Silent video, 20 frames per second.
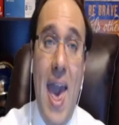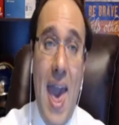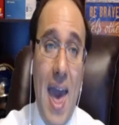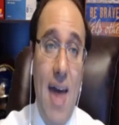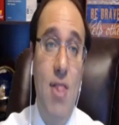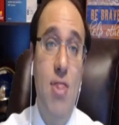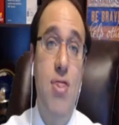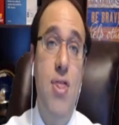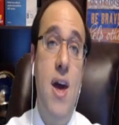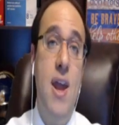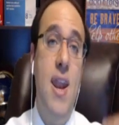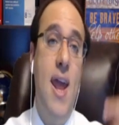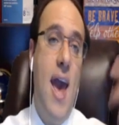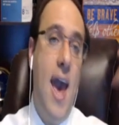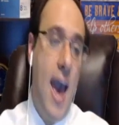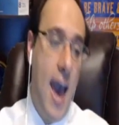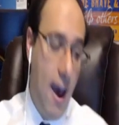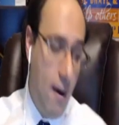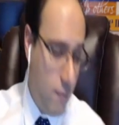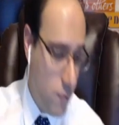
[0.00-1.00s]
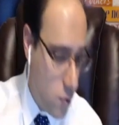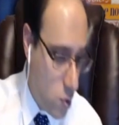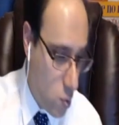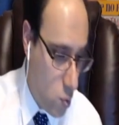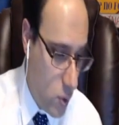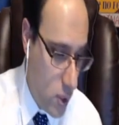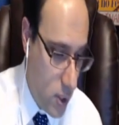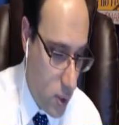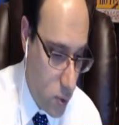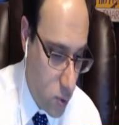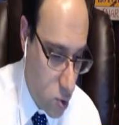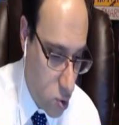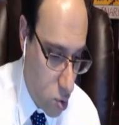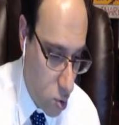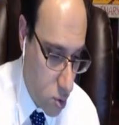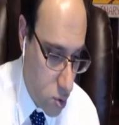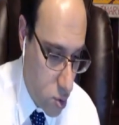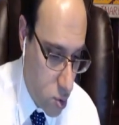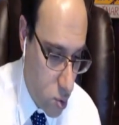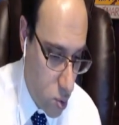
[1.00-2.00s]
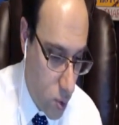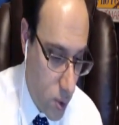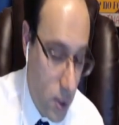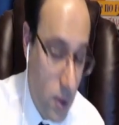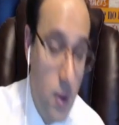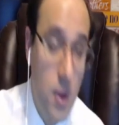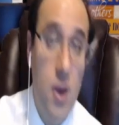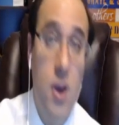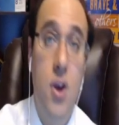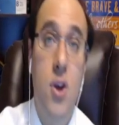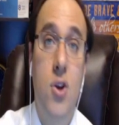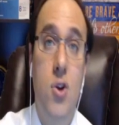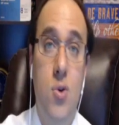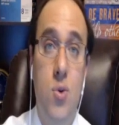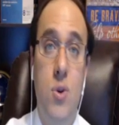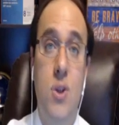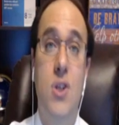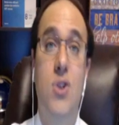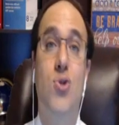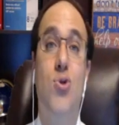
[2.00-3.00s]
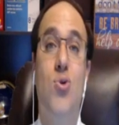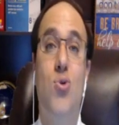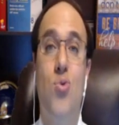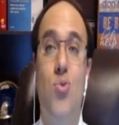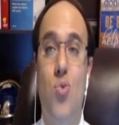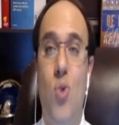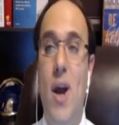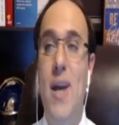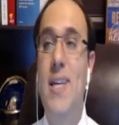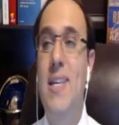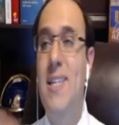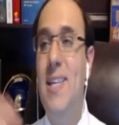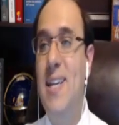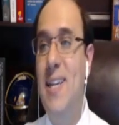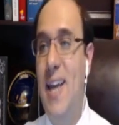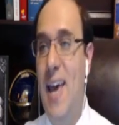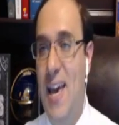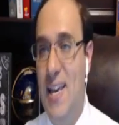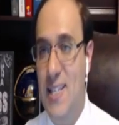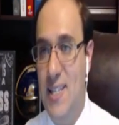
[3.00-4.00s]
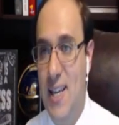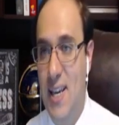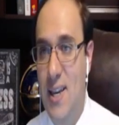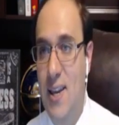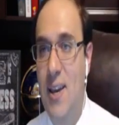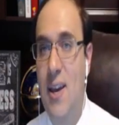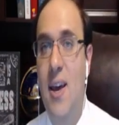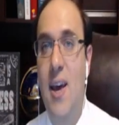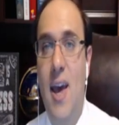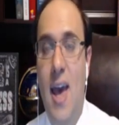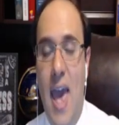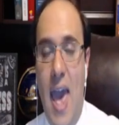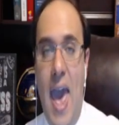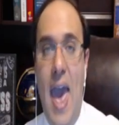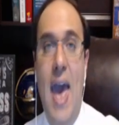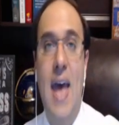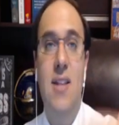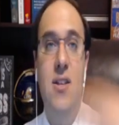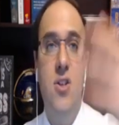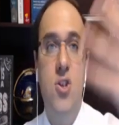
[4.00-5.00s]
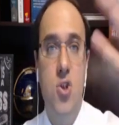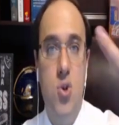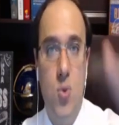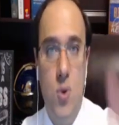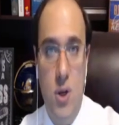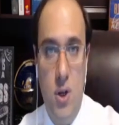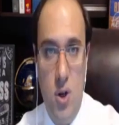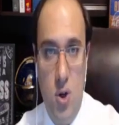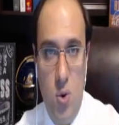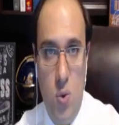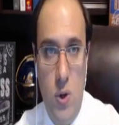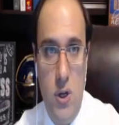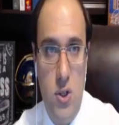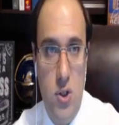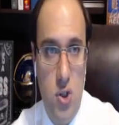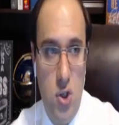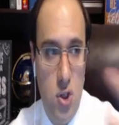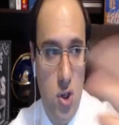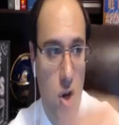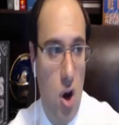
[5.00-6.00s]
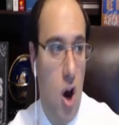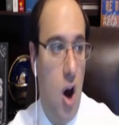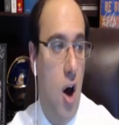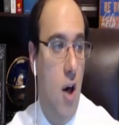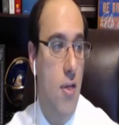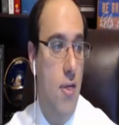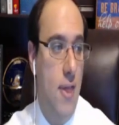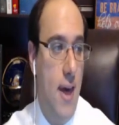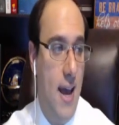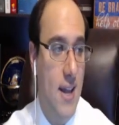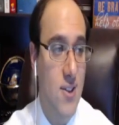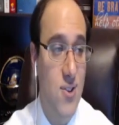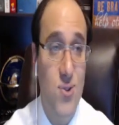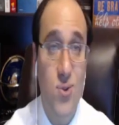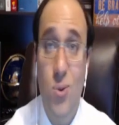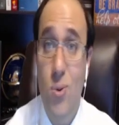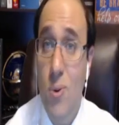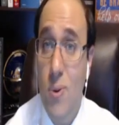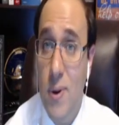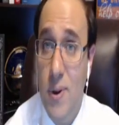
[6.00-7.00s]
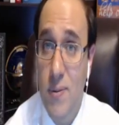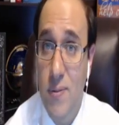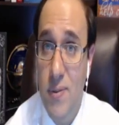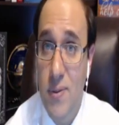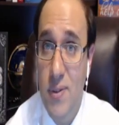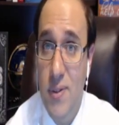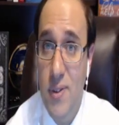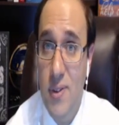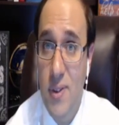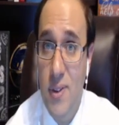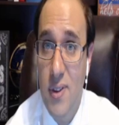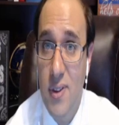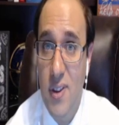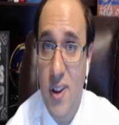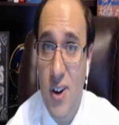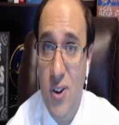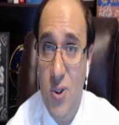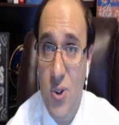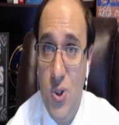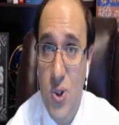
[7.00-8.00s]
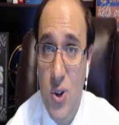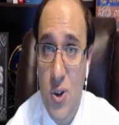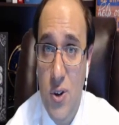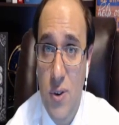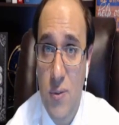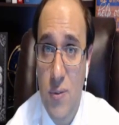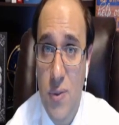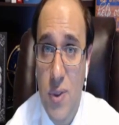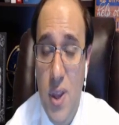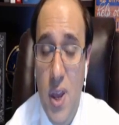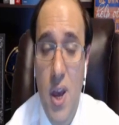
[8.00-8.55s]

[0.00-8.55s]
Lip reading: and then after reading the short story, you need to write an essay answering a question on that story. Understood?